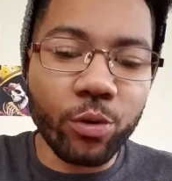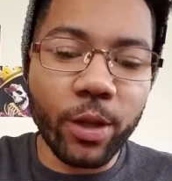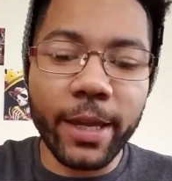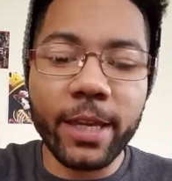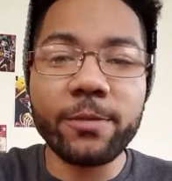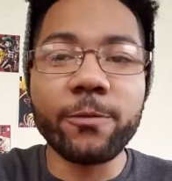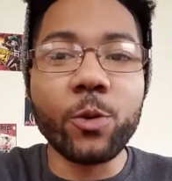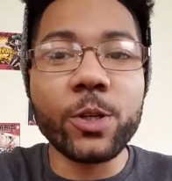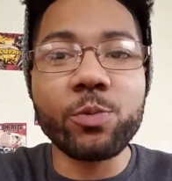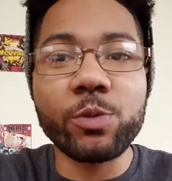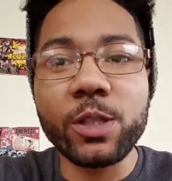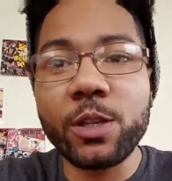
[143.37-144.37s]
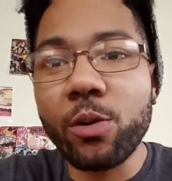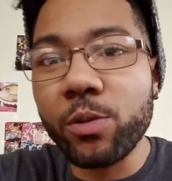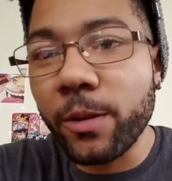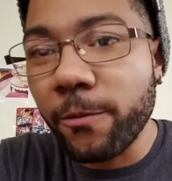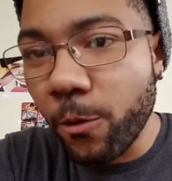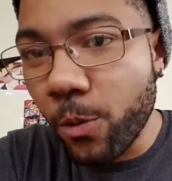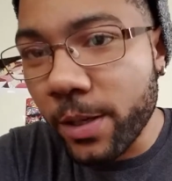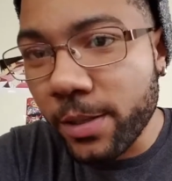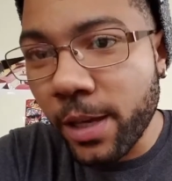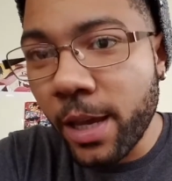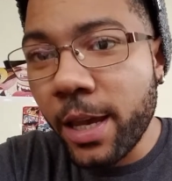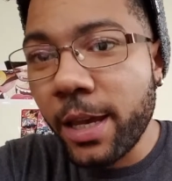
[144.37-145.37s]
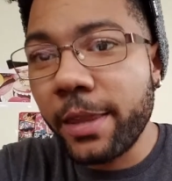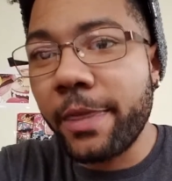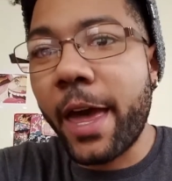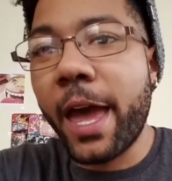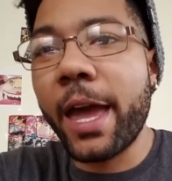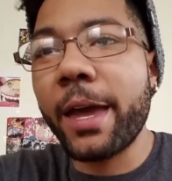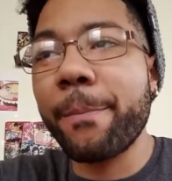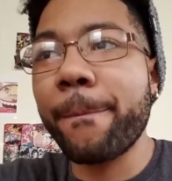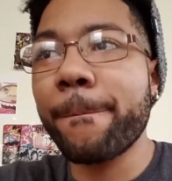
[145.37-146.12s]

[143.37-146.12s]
Like his voice was the only voice that